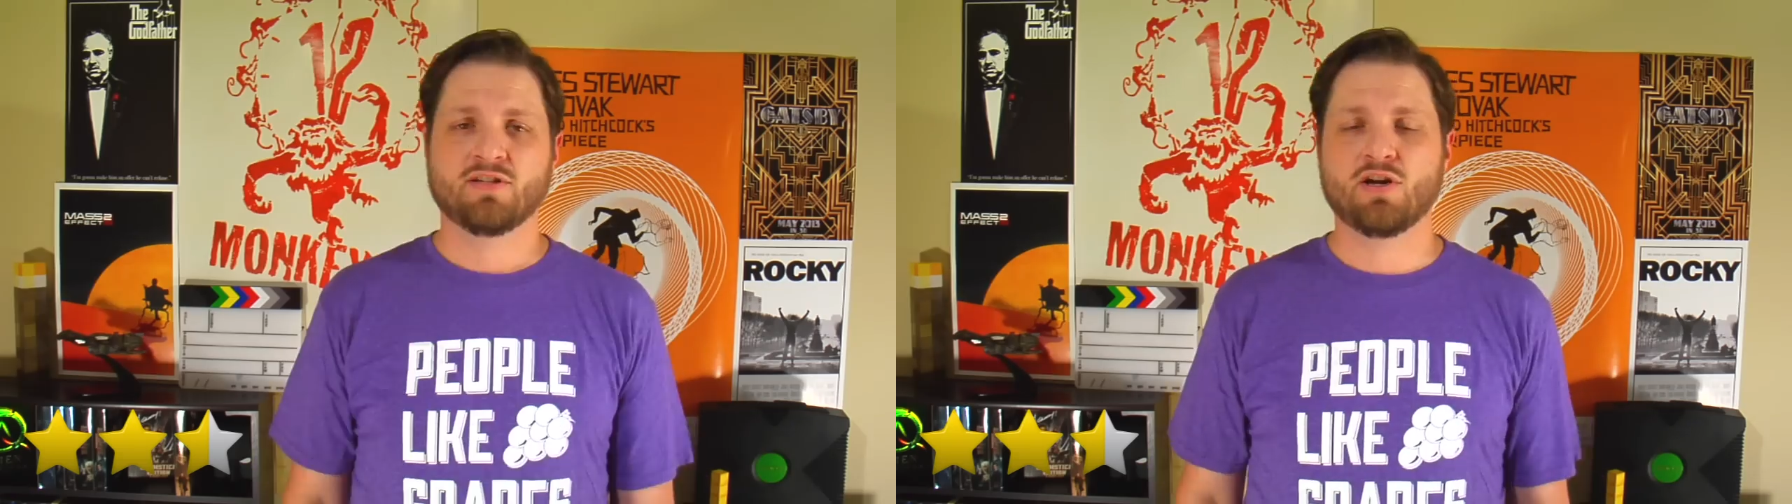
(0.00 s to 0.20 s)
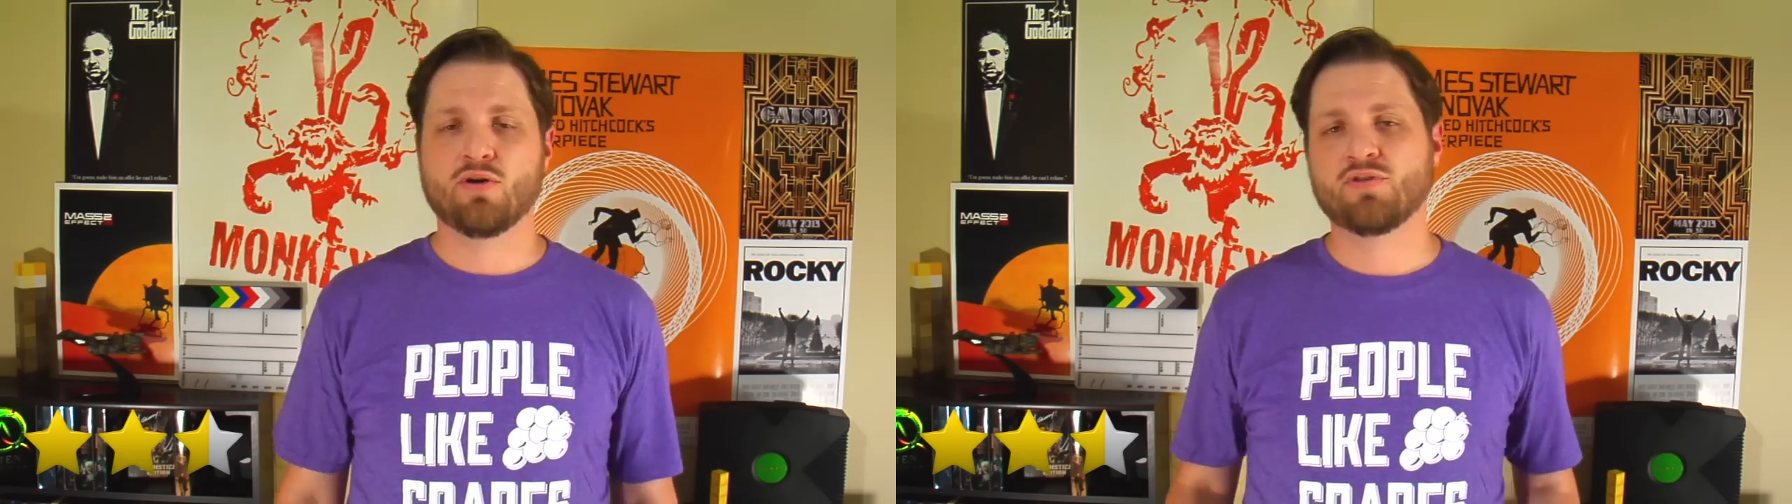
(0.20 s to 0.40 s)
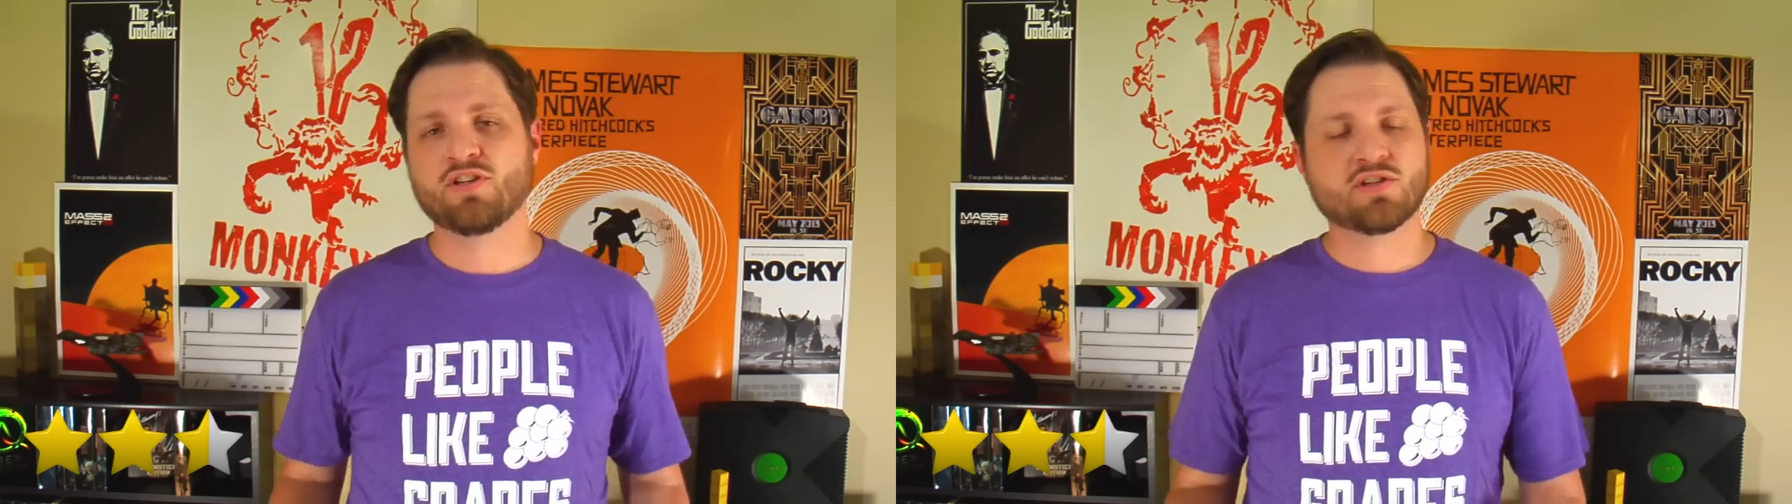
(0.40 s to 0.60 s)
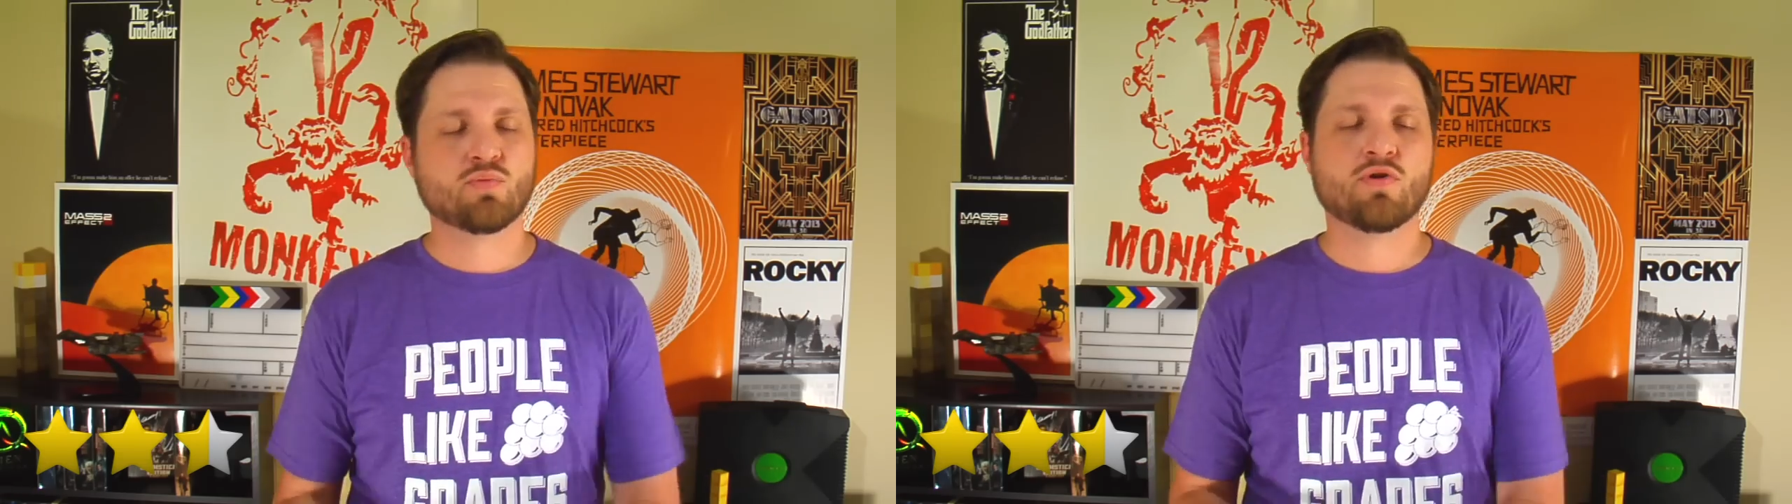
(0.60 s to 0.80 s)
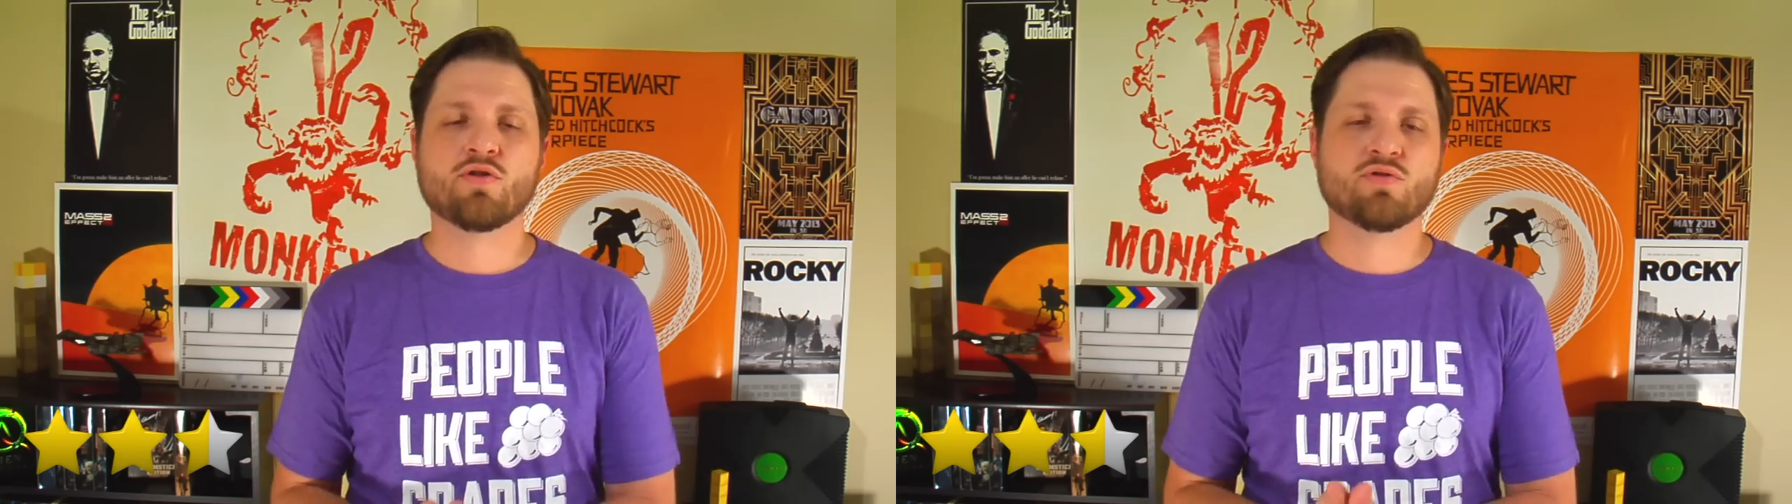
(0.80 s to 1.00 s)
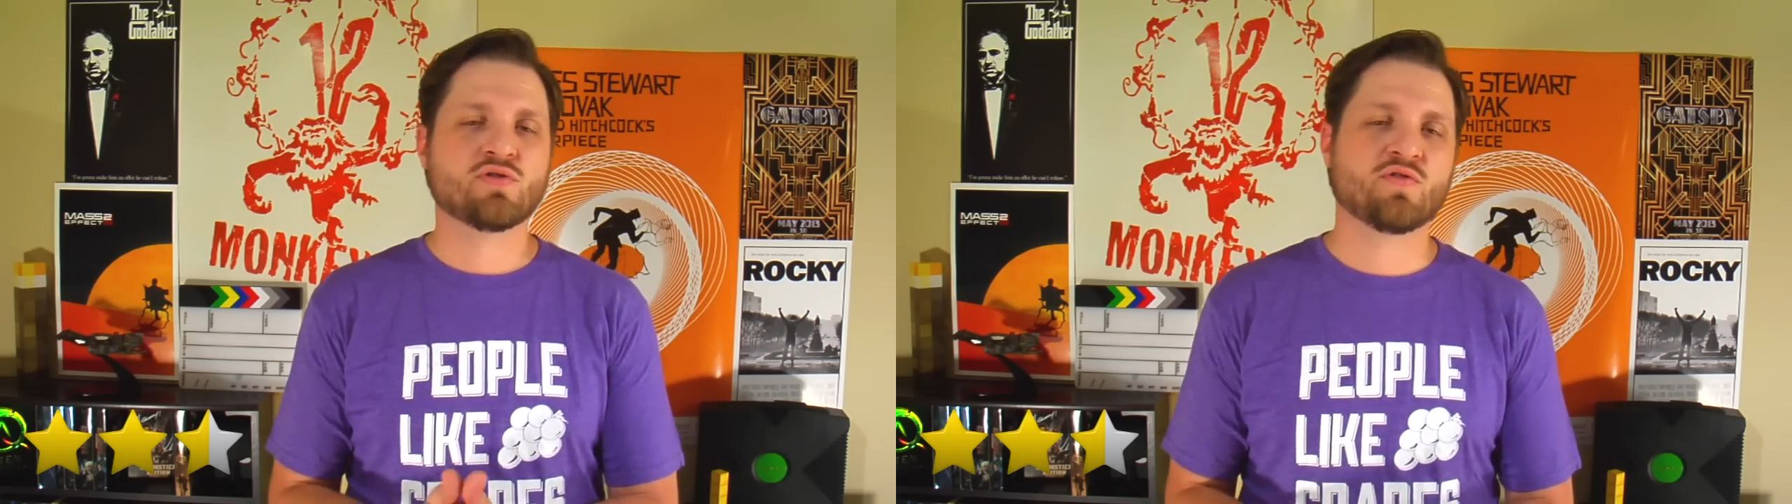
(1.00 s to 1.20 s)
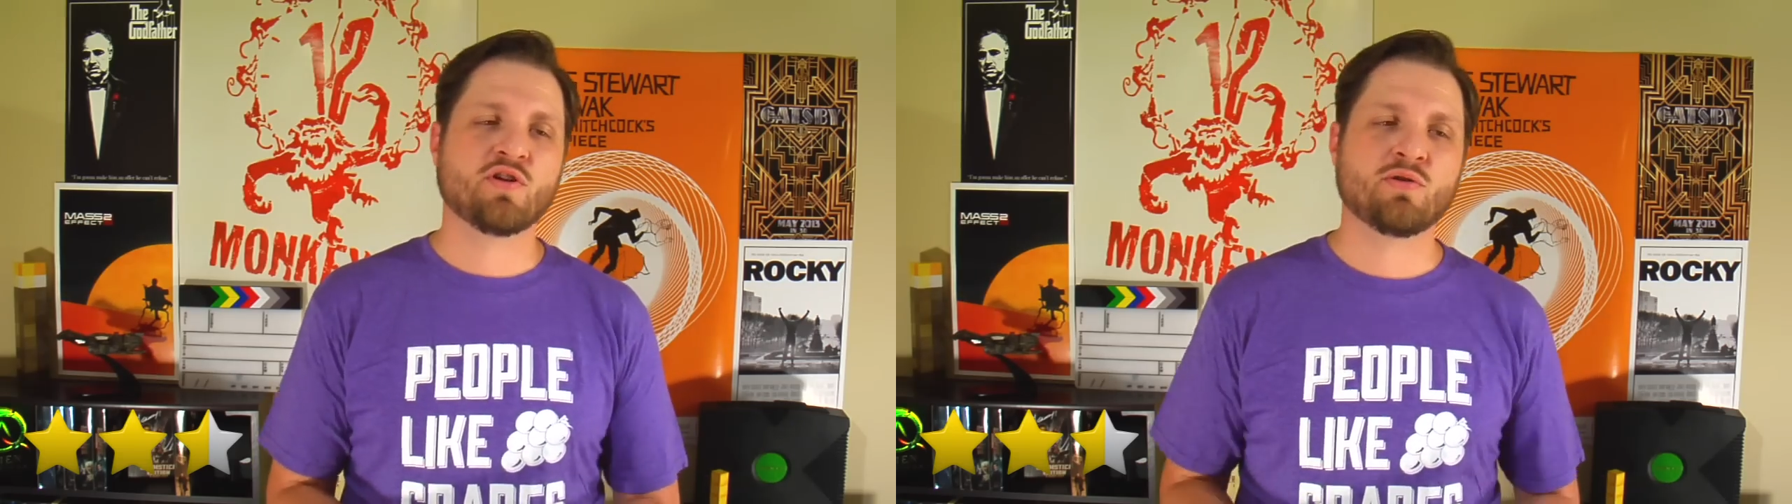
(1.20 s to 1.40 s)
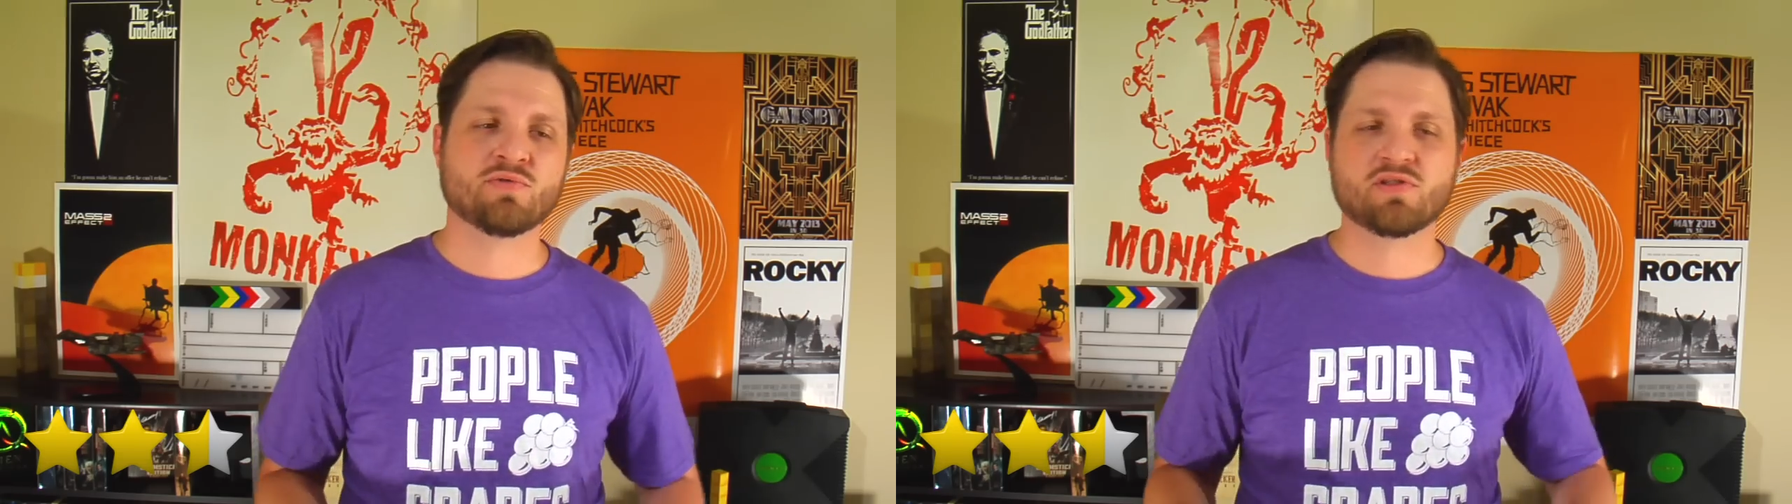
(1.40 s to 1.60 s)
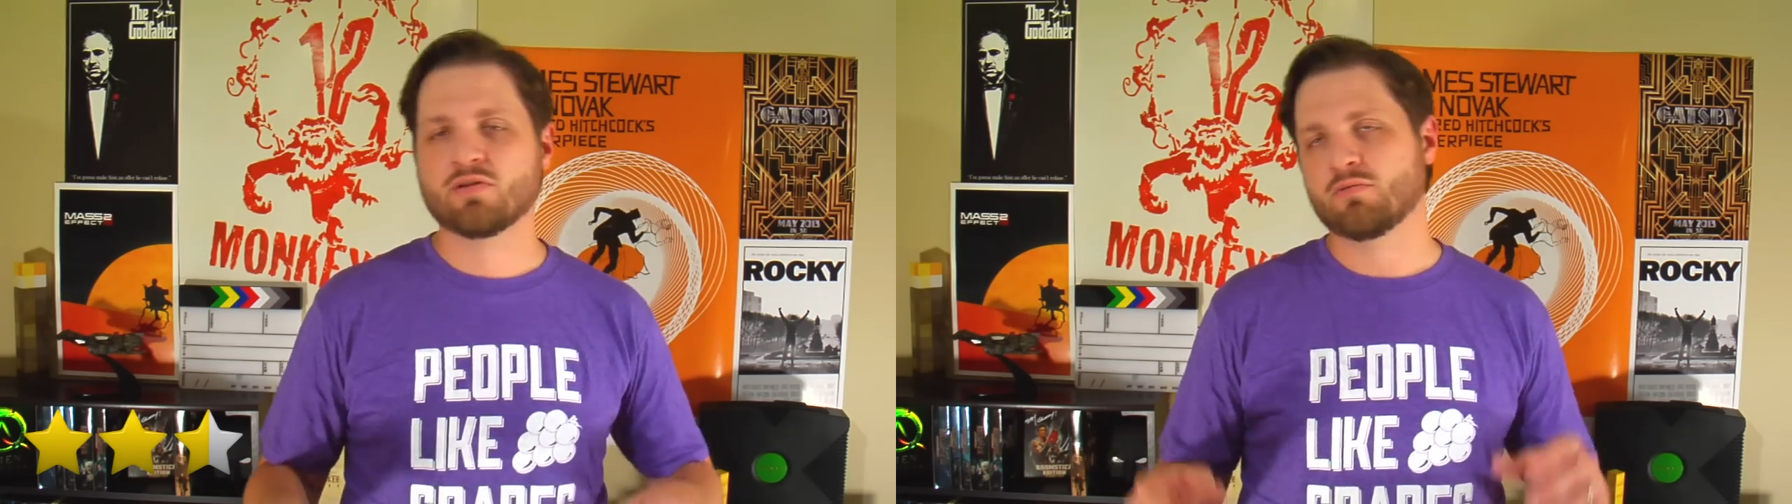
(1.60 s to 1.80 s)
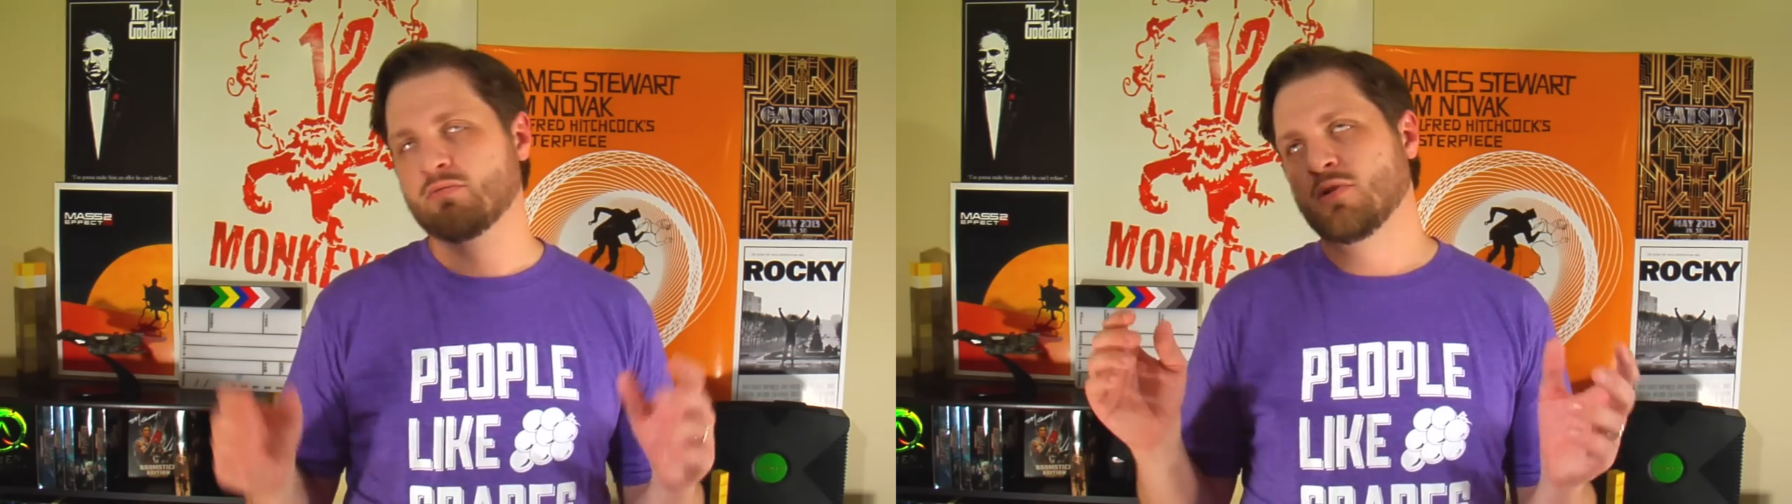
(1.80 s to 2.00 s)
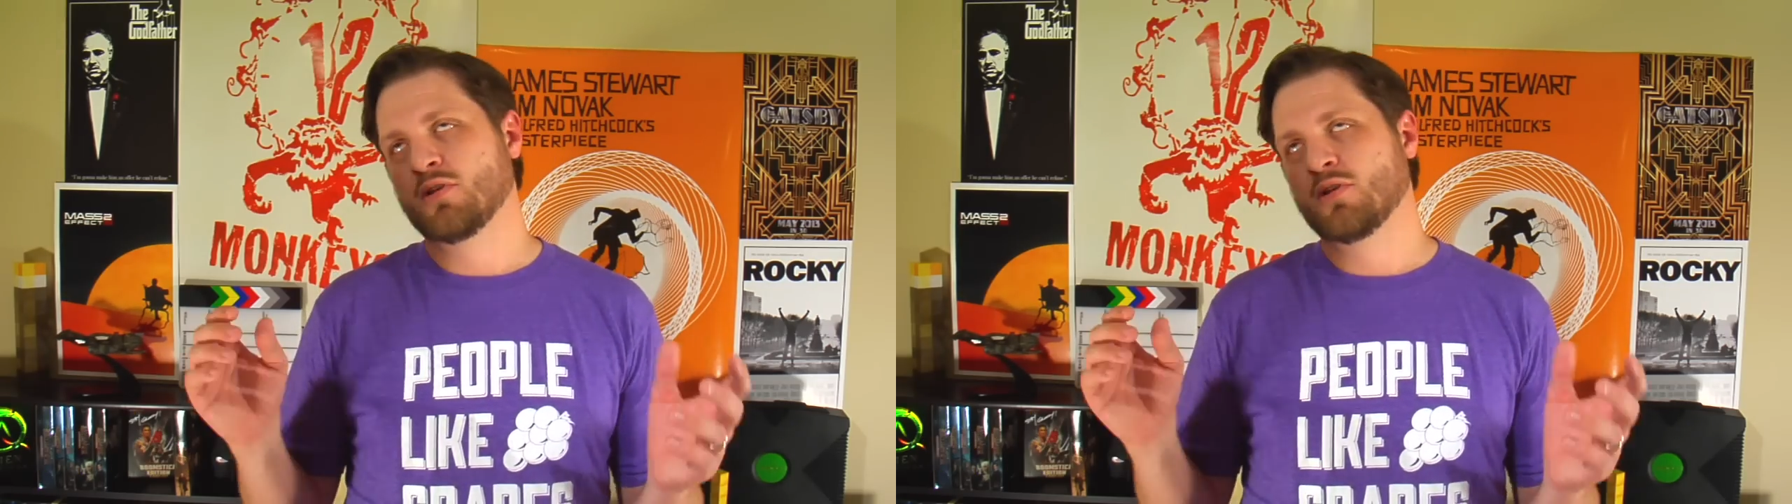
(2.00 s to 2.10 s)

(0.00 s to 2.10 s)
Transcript: You know, this is one of those films that